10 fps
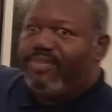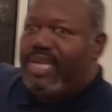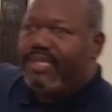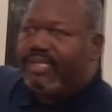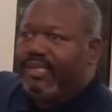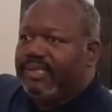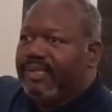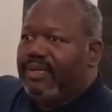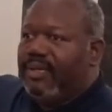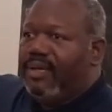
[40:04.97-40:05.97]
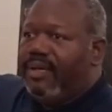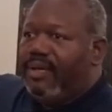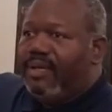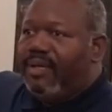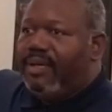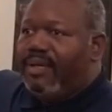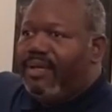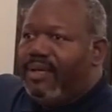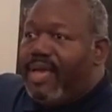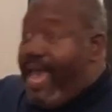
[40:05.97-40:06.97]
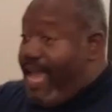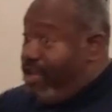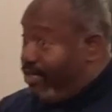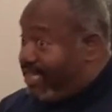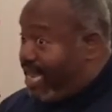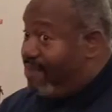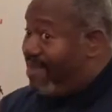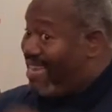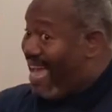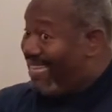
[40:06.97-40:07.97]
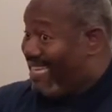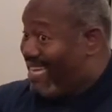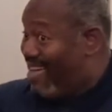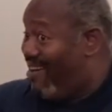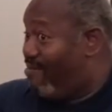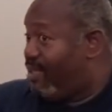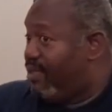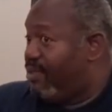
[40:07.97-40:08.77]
Jesus. And you're telling me not to come?